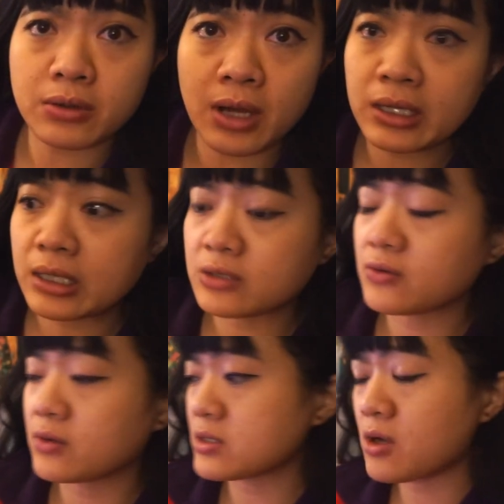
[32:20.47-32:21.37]
cracking
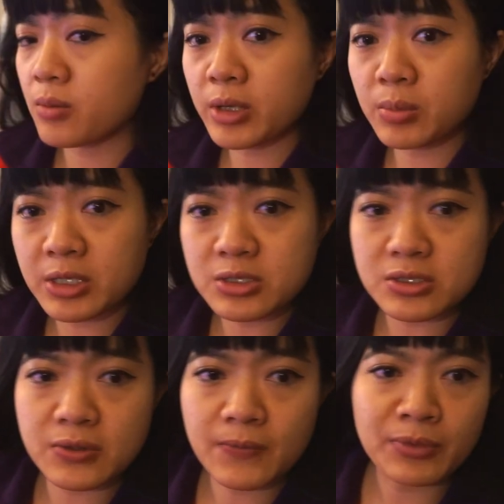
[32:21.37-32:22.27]
into these comic
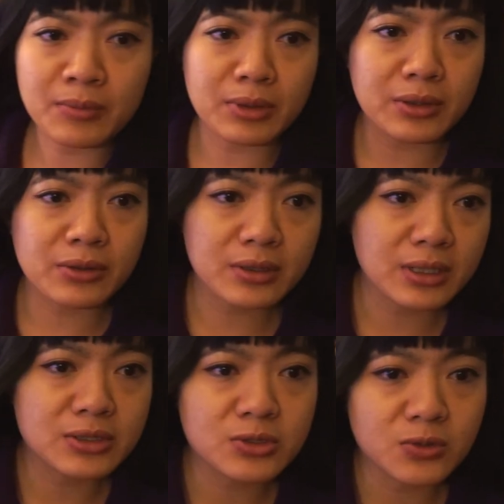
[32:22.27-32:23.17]
pages, but I thought
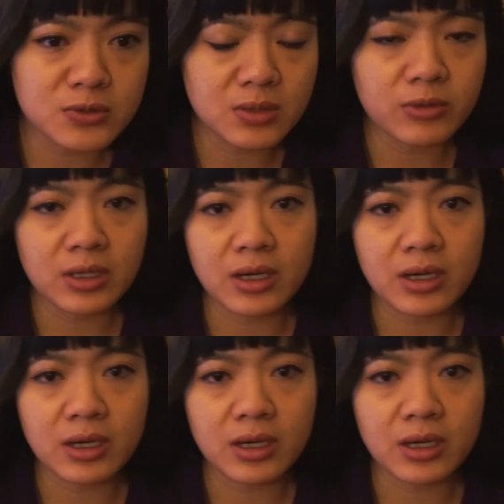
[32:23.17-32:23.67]
I'd show you something.